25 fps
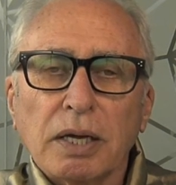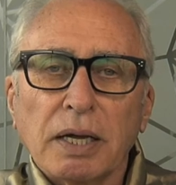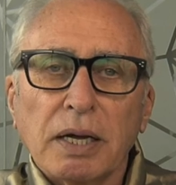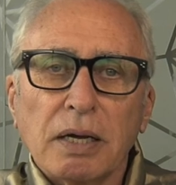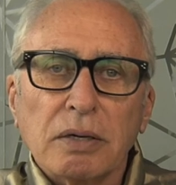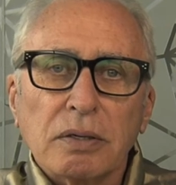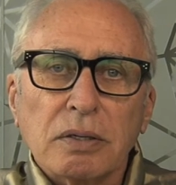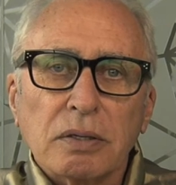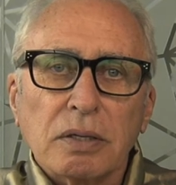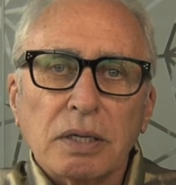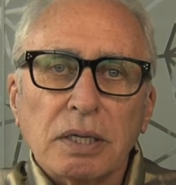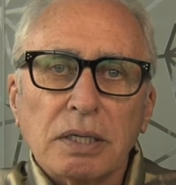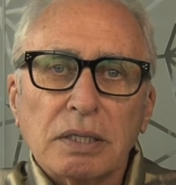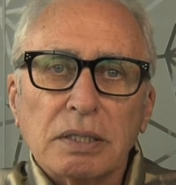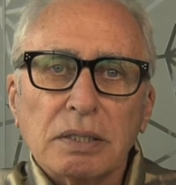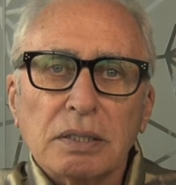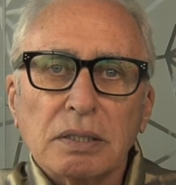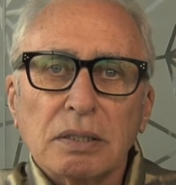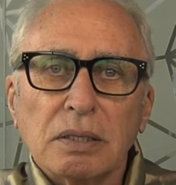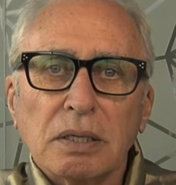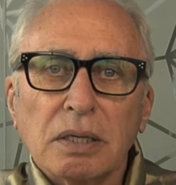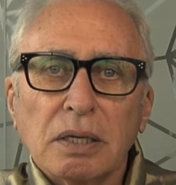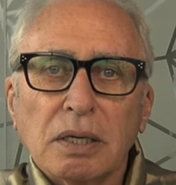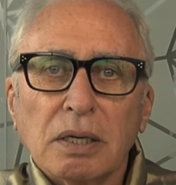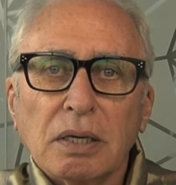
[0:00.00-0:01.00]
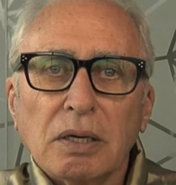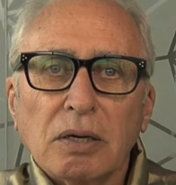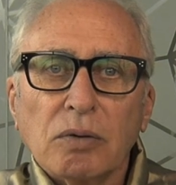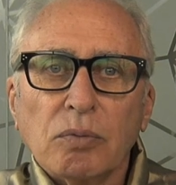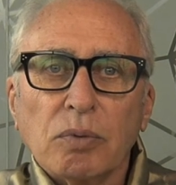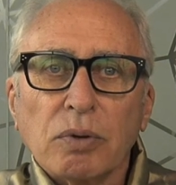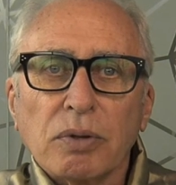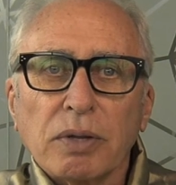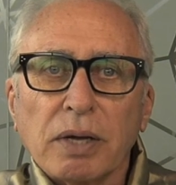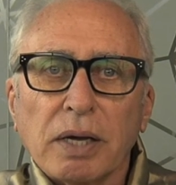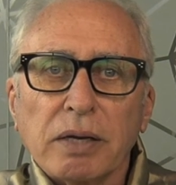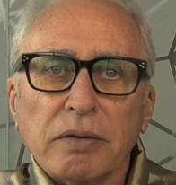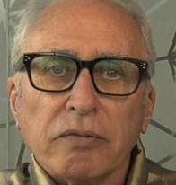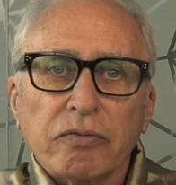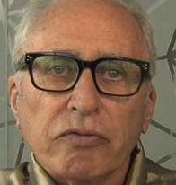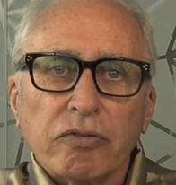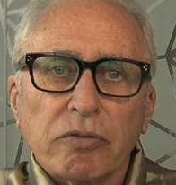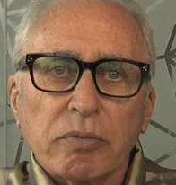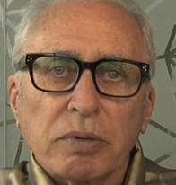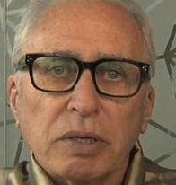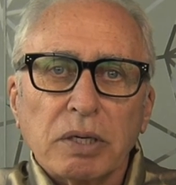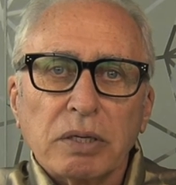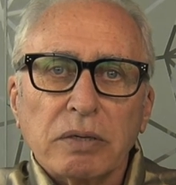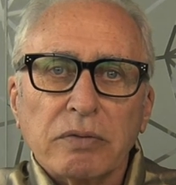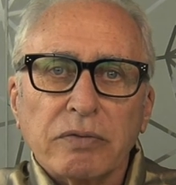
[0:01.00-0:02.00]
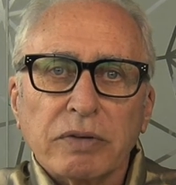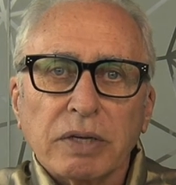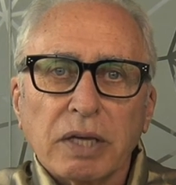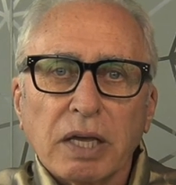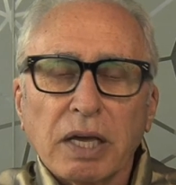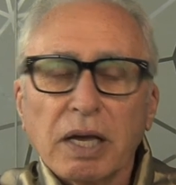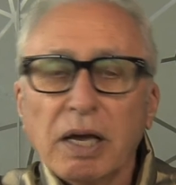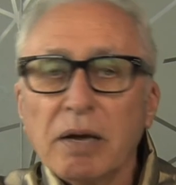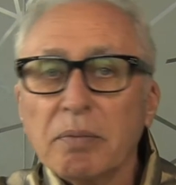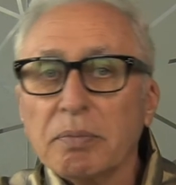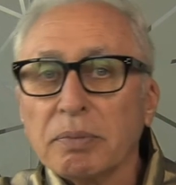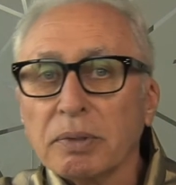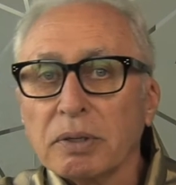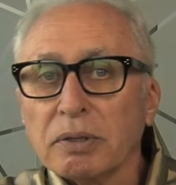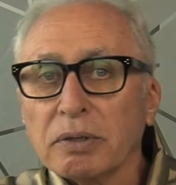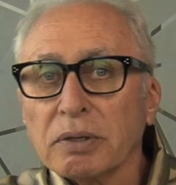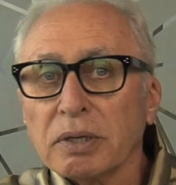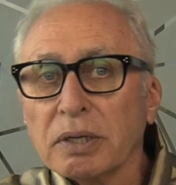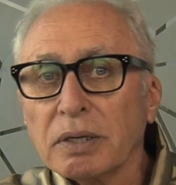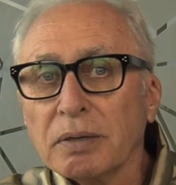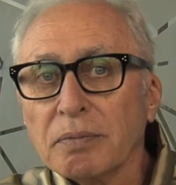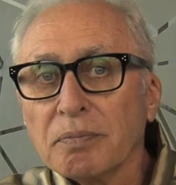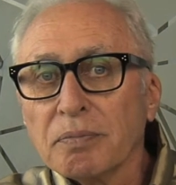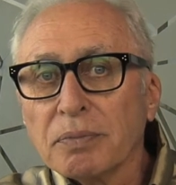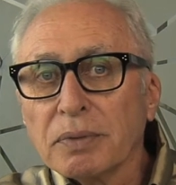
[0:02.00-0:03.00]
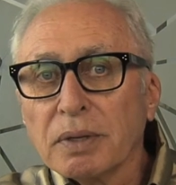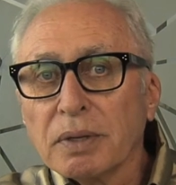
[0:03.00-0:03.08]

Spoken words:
How do they deal with unfamiliar vocabulary?